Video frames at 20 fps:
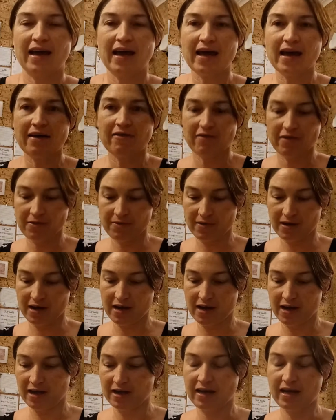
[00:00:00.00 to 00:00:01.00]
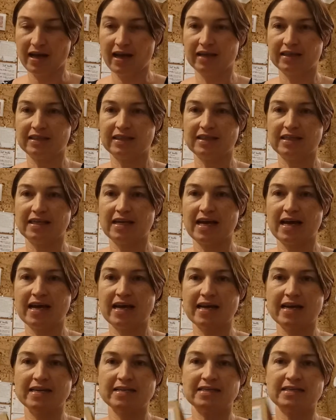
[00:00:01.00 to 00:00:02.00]
Hey everyone,
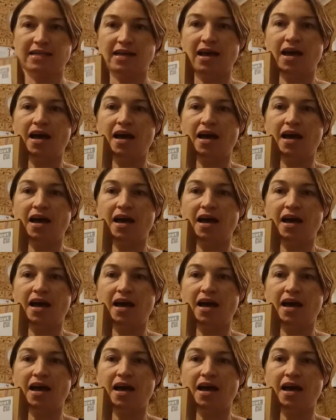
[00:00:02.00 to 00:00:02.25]
today is